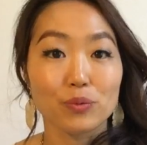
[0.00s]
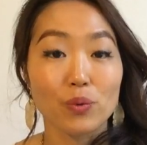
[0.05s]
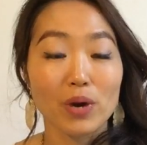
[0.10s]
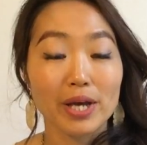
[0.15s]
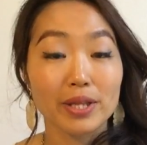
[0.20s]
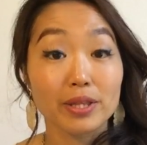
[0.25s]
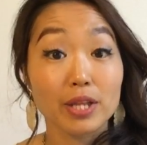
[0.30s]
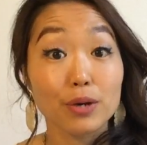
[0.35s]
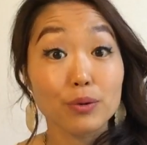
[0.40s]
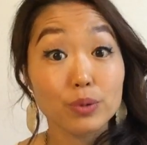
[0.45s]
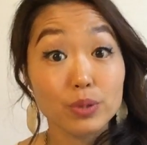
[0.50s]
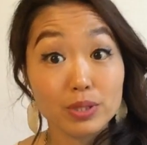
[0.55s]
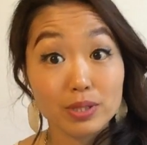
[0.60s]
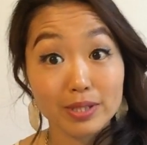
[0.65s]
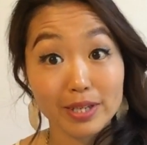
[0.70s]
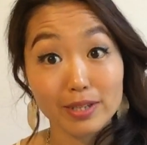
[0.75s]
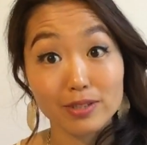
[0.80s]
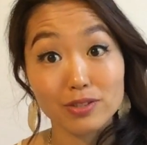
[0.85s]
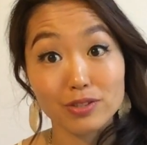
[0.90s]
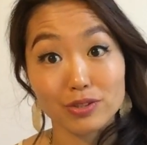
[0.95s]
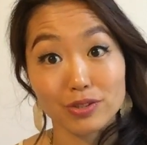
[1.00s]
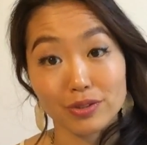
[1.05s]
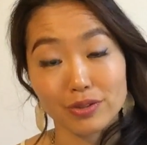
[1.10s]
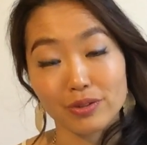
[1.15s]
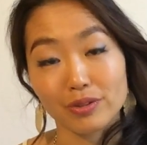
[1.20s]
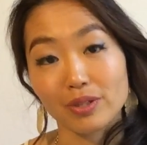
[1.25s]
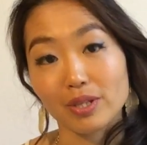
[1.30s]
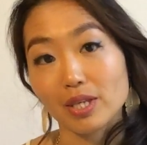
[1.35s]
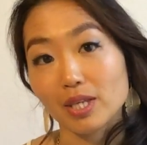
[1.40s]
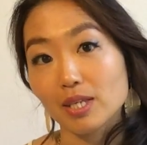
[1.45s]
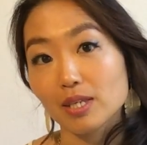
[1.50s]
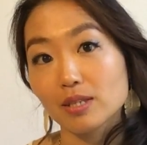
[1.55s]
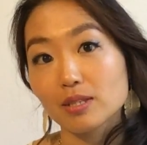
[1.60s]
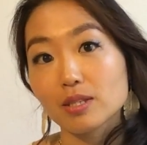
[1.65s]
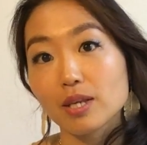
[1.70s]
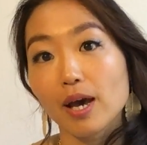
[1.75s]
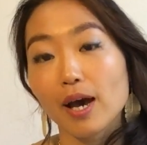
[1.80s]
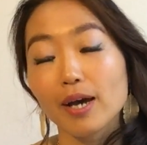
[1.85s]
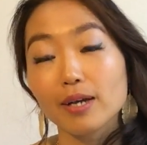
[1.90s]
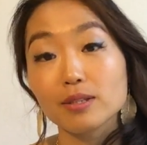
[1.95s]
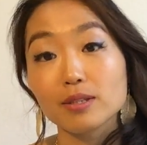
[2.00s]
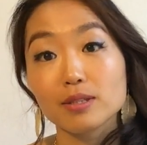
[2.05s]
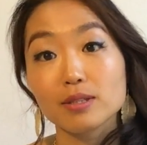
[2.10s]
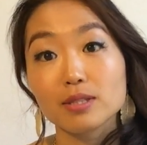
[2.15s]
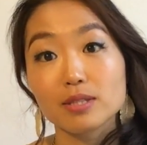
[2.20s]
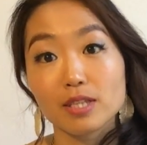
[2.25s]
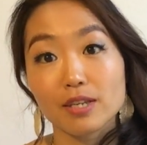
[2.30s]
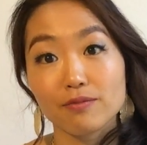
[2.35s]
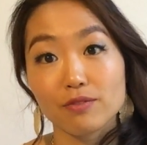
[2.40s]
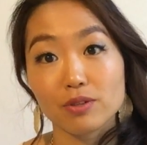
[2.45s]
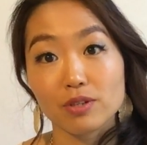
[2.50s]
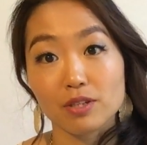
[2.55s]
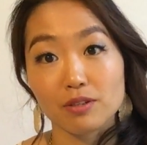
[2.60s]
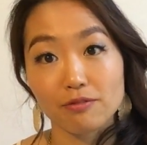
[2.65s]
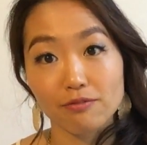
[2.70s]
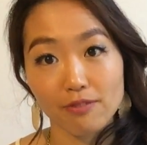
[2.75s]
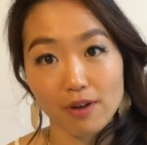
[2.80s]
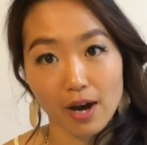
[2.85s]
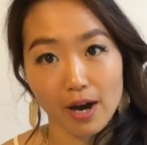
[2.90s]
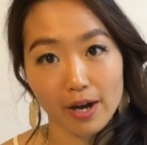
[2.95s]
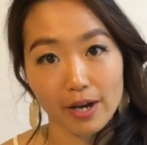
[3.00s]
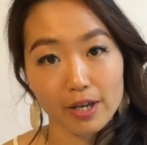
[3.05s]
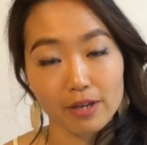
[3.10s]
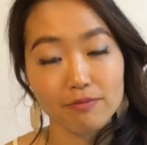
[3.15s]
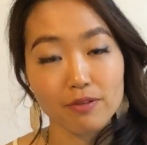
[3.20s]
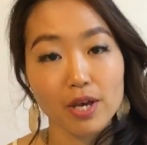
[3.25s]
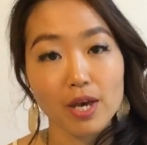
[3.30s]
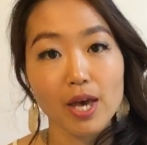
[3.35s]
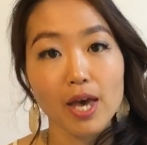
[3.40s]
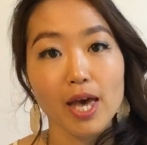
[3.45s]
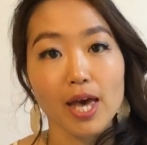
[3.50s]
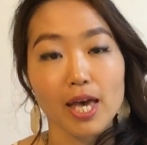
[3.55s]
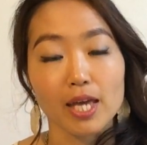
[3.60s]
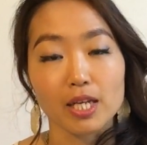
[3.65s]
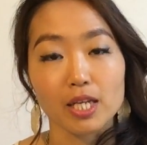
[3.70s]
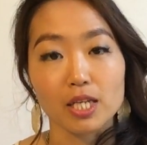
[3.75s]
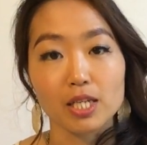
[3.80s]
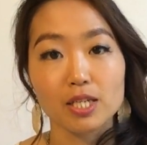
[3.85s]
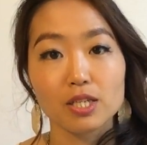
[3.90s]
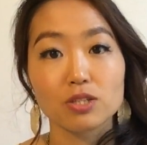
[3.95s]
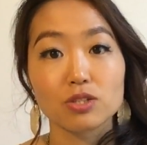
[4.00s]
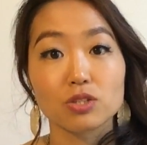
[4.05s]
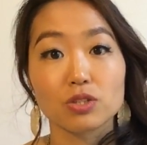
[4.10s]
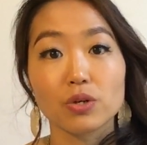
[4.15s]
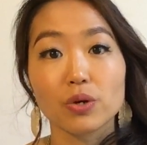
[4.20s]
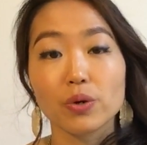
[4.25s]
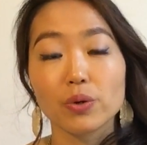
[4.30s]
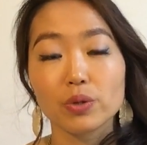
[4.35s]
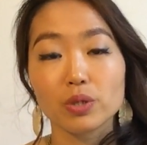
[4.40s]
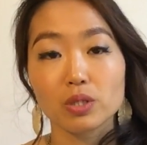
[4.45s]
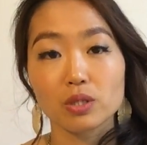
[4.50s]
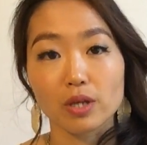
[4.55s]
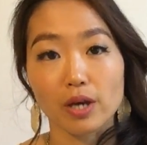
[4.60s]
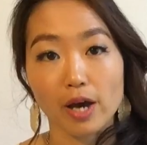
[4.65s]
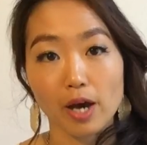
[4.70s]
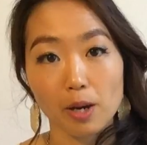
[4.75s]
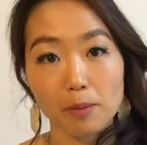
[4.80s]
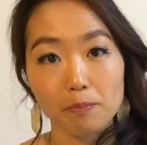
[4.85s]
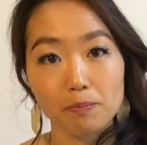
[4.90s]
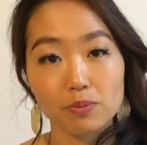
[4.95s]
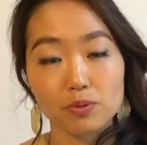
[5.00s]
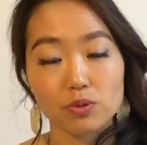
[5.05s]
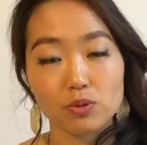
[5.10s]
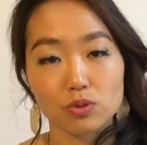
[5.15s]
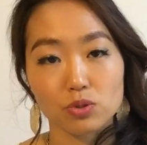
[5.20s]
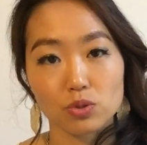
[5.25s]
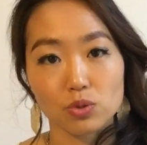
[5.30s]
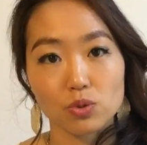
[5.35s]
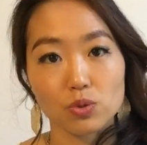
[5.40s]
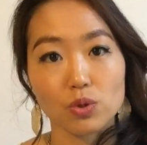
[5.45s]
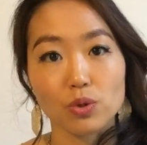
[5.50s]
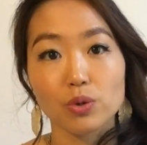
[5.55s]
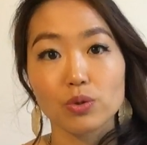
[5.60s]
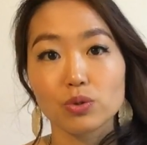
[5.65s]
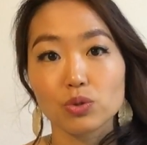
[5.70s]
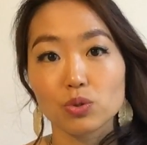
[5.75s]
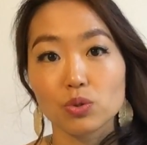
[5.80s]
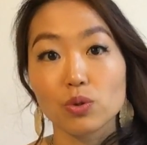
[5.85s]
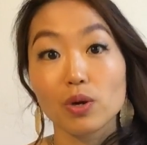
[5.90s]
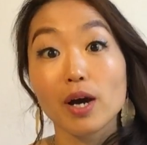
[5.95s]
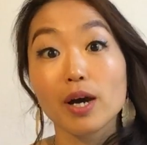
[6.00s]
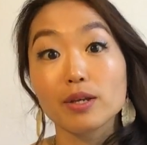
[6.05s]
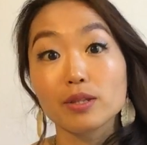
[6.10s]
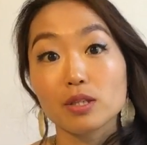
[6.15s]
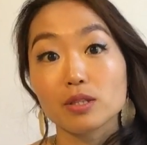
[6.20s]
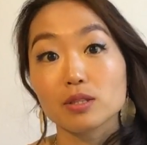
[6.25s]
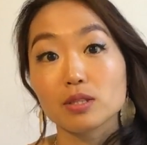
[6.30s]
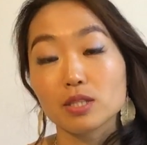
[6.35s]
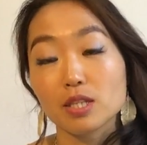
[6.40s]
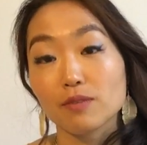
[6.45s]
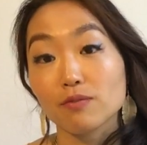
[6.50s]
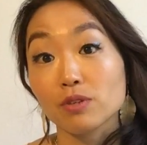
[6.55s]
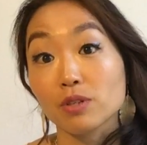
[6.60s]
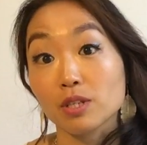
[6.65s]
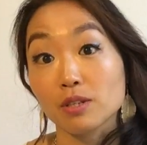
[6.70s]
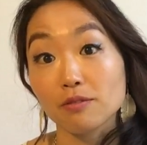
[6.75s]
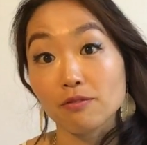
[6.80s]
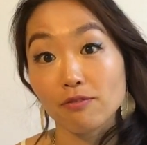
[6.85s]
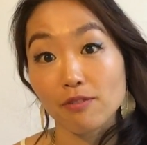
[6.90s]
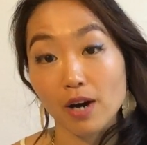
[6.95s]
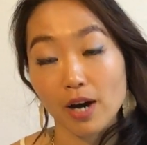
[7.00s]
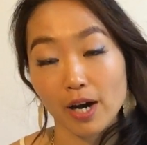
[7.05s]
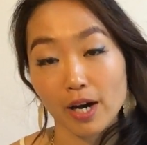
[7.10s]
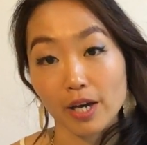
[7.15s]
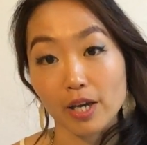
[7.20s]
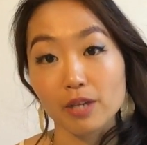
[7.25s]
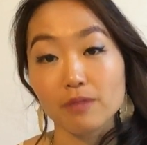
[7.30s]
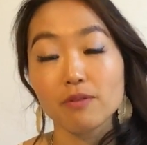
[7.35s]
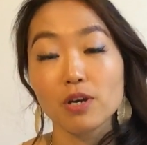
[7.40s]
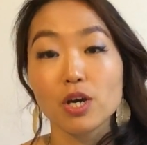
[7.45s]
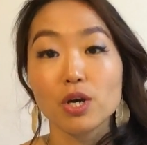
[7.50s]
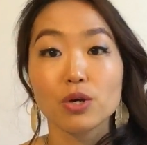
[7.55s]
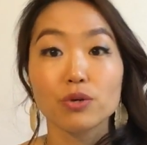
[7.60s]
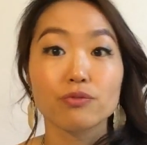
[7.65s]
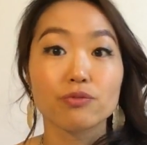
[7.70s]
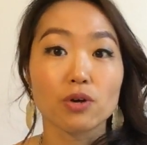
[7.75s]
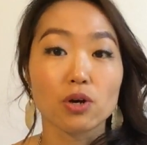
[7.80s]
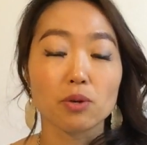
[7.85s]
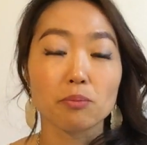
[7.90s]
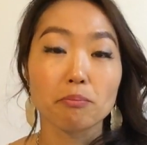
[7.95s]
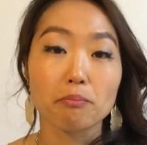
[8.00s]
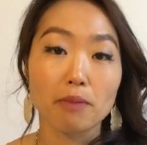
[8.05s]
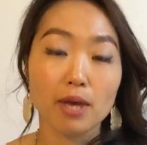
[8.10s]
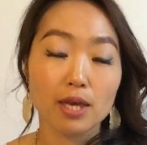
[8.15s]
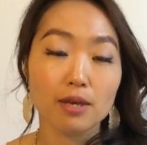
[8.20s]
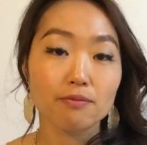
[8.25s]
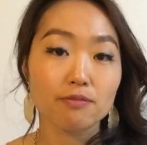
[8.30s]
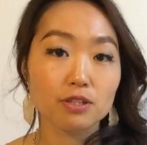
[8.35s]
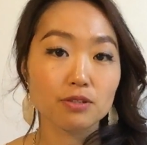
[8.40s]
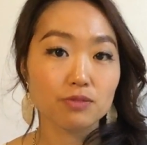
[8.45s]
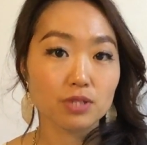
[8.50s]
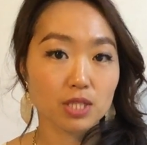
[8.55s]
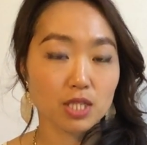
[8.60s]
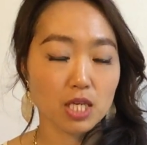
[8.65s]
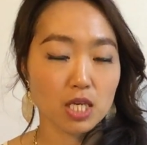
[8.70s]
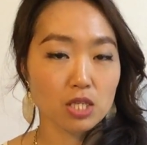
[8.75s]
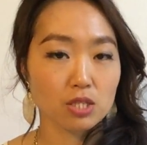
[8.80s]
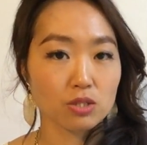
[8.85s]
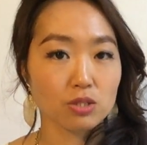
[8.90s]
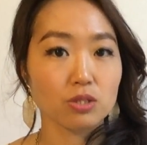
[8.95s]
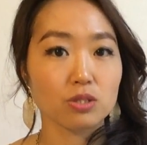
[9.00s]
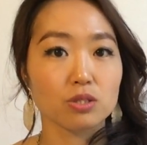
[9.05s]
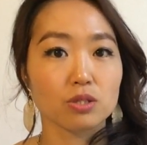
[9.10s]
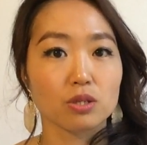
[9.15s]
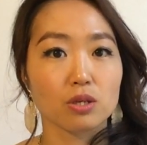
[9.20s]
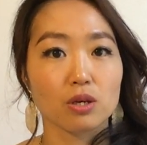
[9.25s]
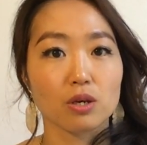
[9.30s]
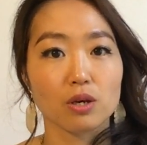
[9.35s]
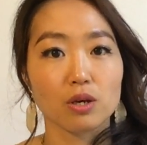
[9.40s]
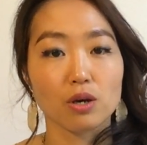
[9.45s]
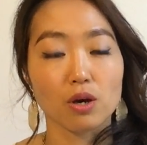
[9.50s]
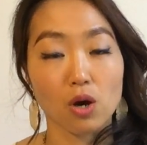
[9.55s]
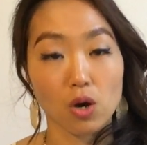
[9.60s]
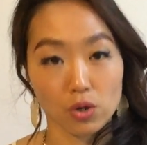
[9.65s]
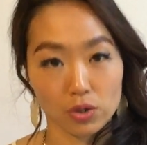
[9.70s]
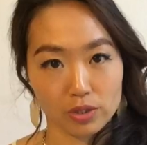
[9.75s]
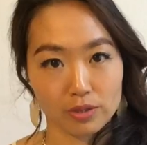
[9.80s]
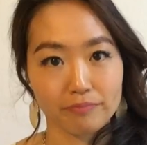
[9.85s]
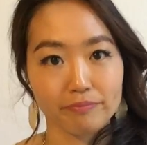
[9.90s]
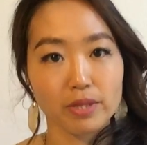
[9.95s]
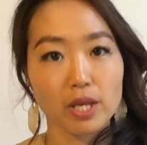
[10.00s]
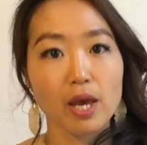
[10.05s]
1 hour session is 175, and it is going up to 275 from May 15th on.